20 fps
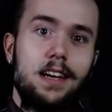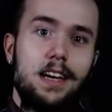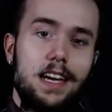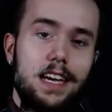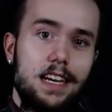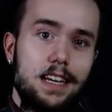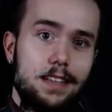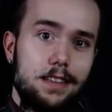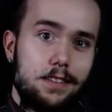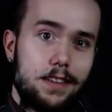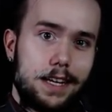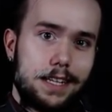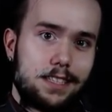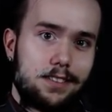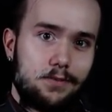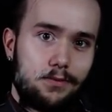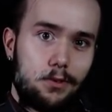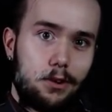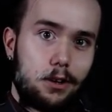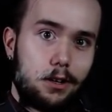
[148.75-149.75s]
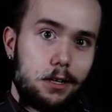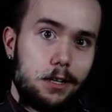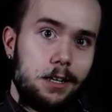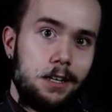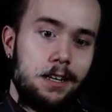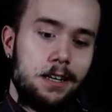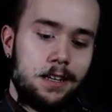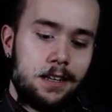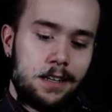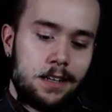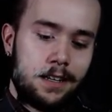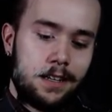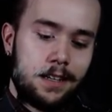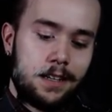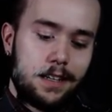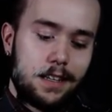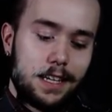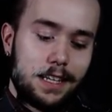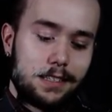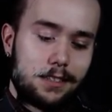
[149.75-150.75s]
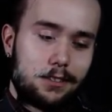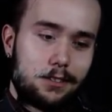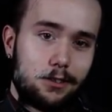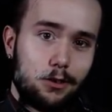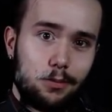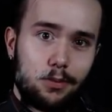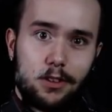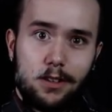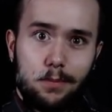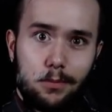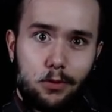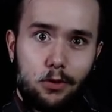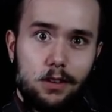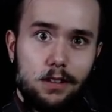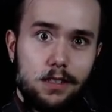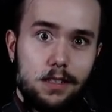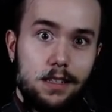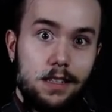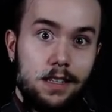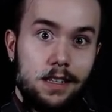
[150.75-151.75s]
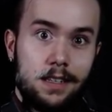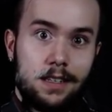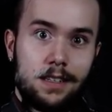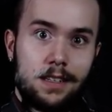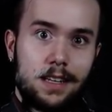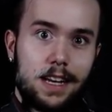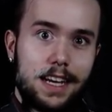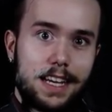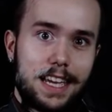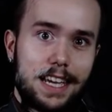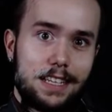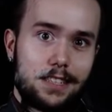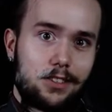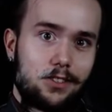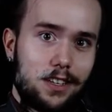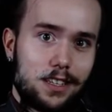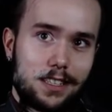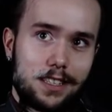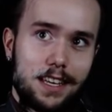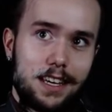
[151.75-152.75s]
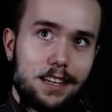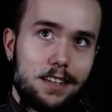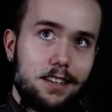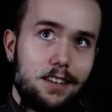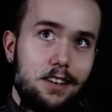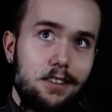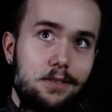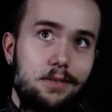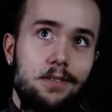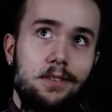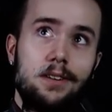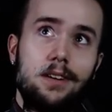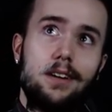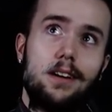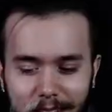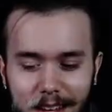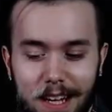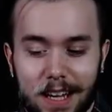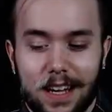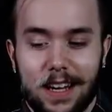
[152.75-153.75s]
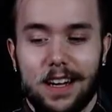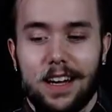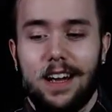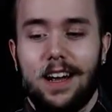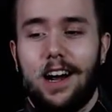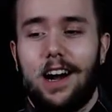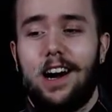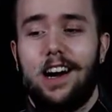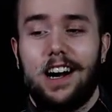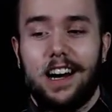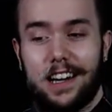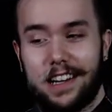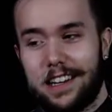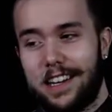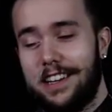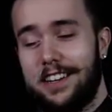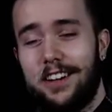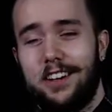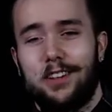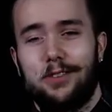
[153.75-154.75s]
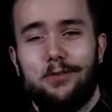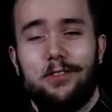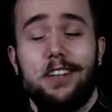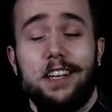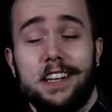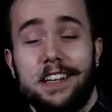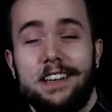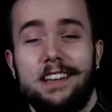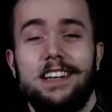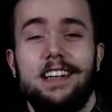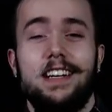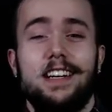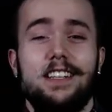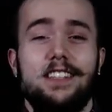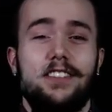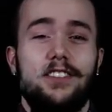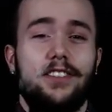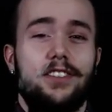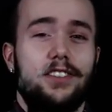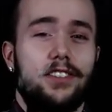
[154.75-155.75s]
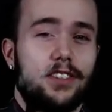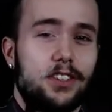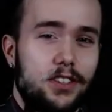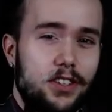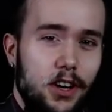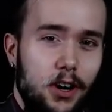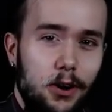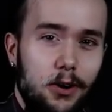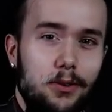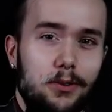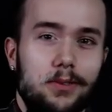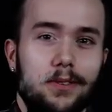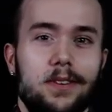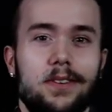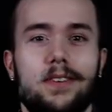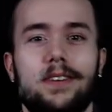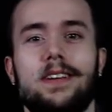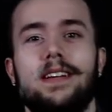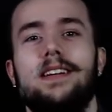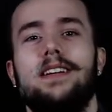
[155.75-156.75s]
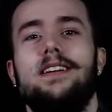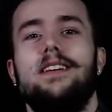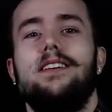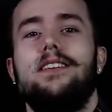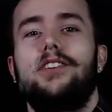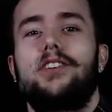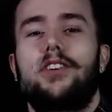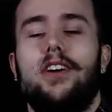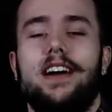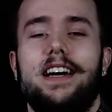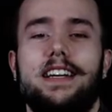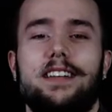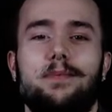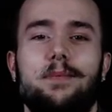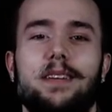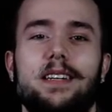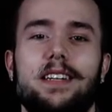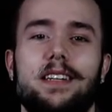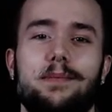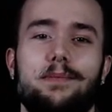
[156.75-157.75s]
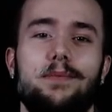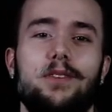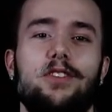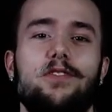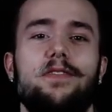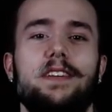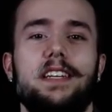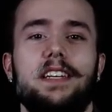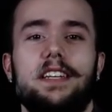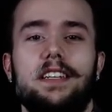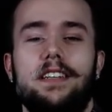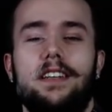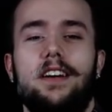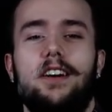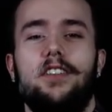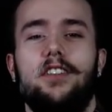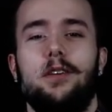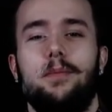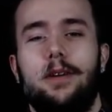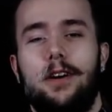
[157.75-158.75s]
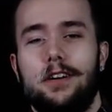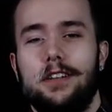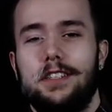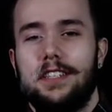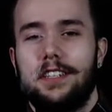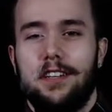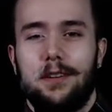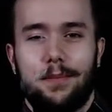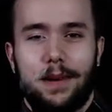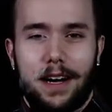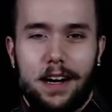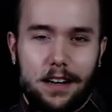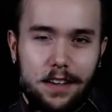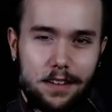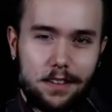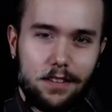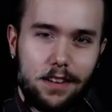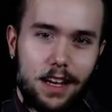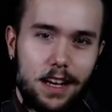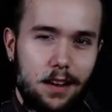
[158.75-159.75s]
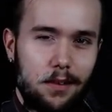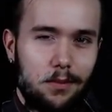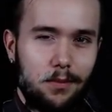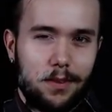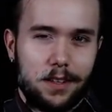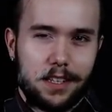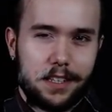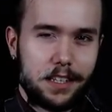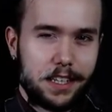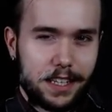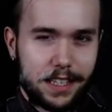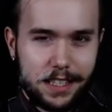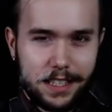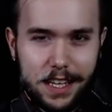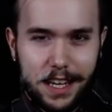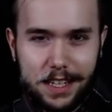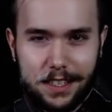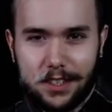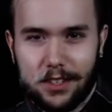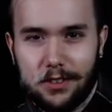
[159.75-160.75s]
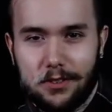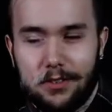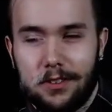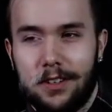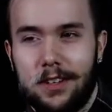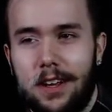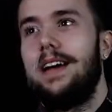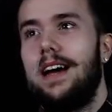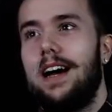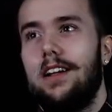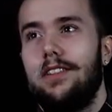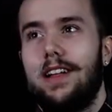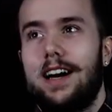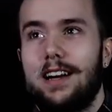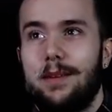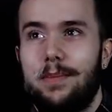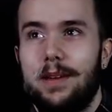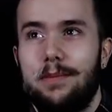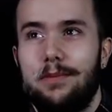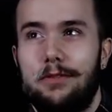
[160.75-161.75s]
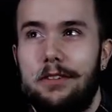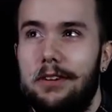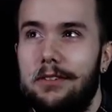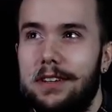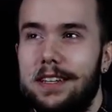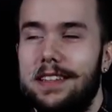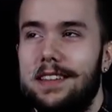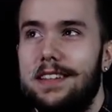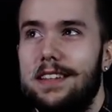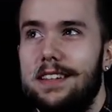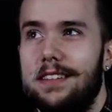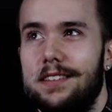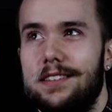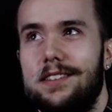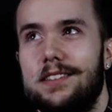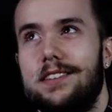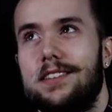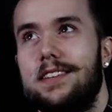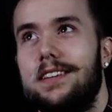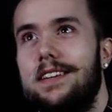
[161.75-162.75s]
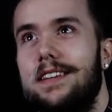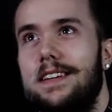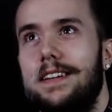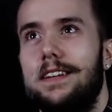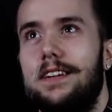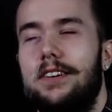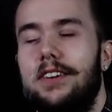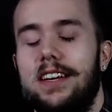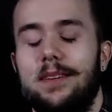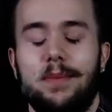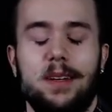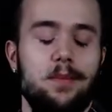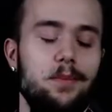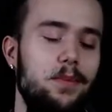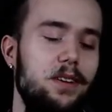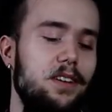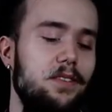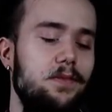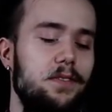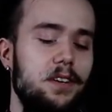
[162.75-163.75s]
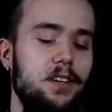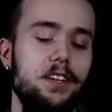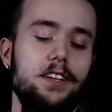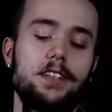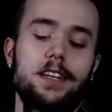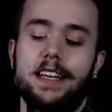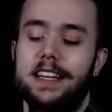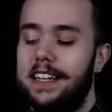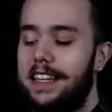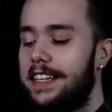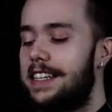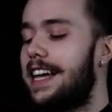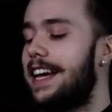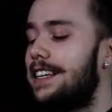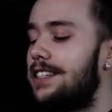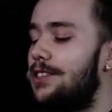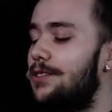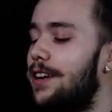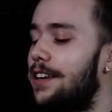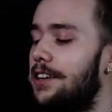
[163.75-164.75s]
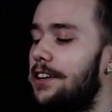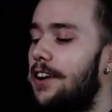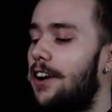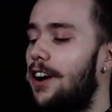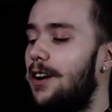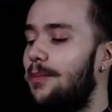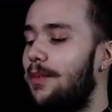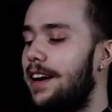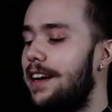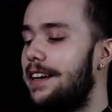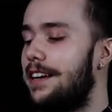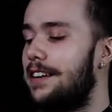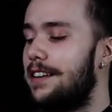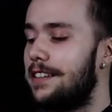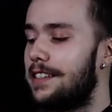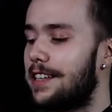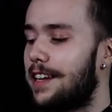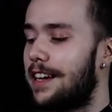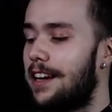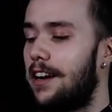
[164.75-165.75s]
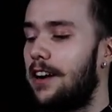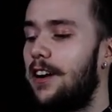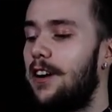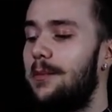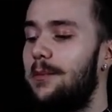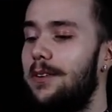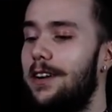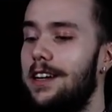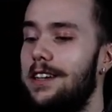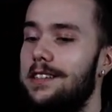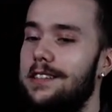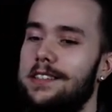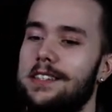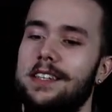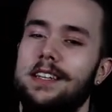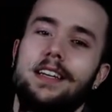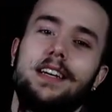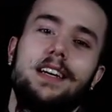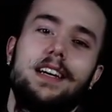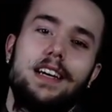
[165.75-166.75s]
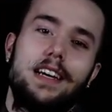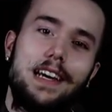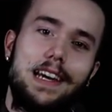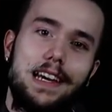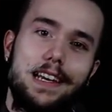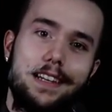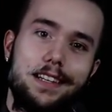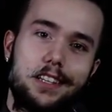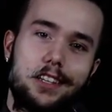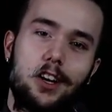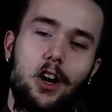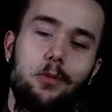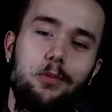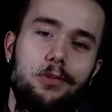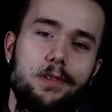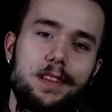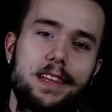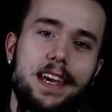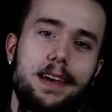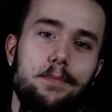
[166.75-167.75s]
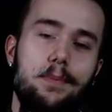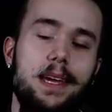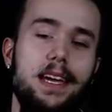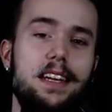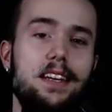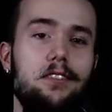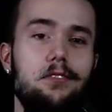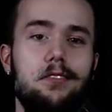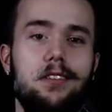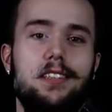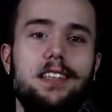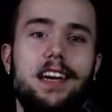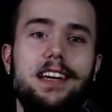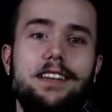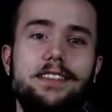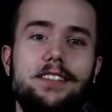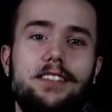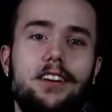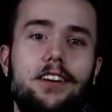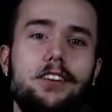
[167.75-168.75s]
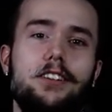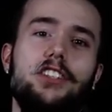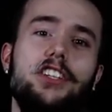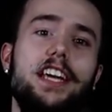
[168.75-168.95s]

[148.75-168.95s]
and lots of water, that's super important. I can't stress that enough. All right, another one. Don't try to be moving other parts of your body a lot when you're getting tattooed. A lot of people don't get this, you know what I mean, but if you're getting tattooed on your arm right here and it's on an armrest, and to cope with that pain, you decide to start